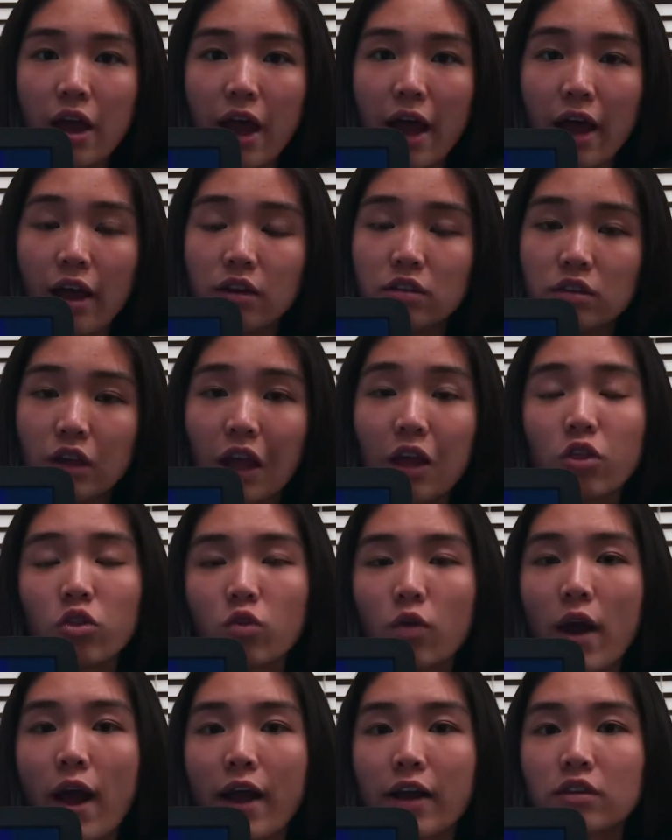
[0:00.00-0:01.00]
as
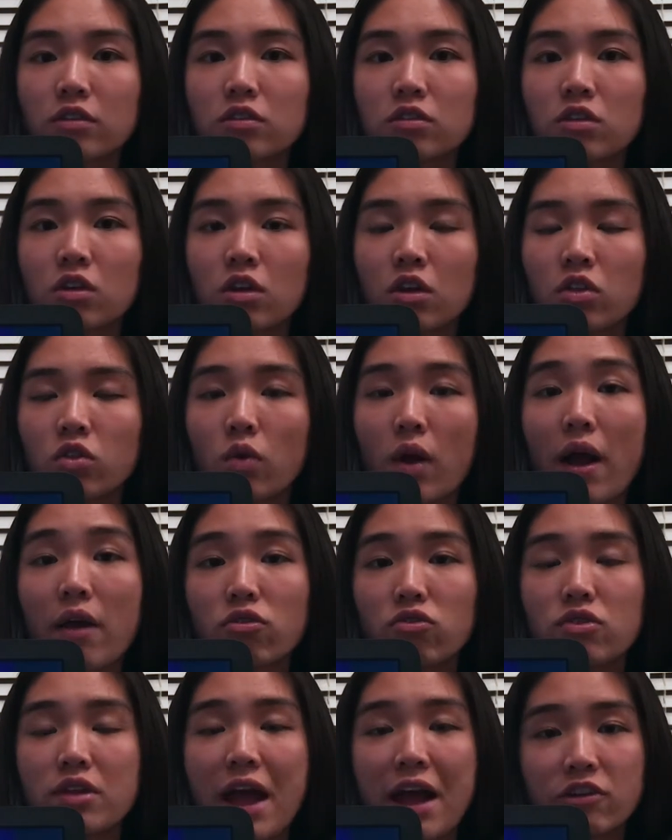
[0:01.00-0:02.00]
anthrax
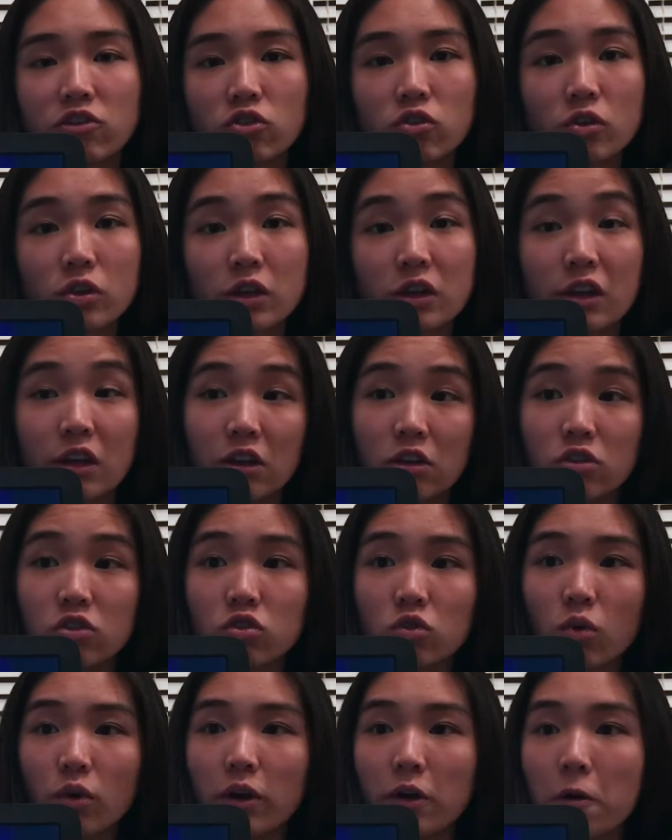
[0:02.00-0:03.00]
thrives naturally in
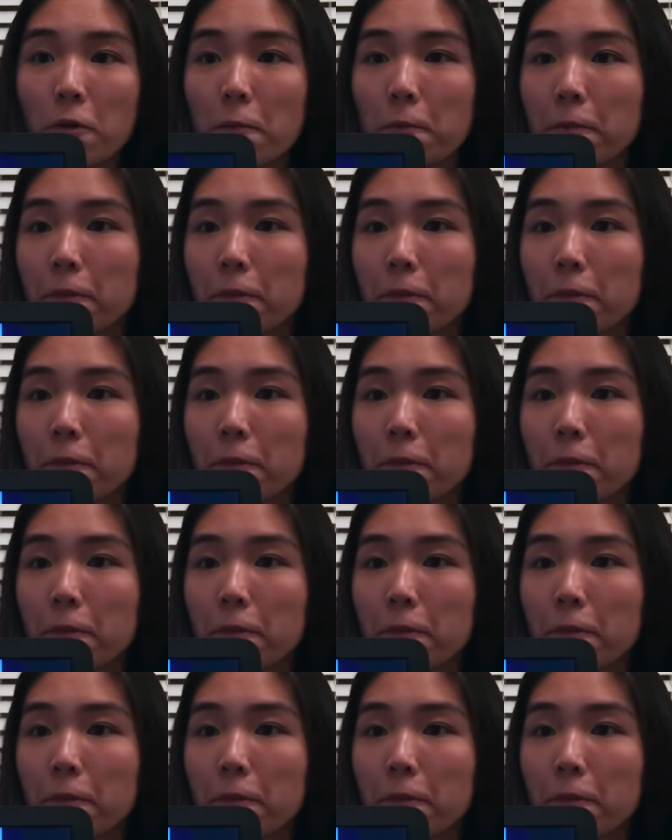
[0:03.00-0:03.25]
soil.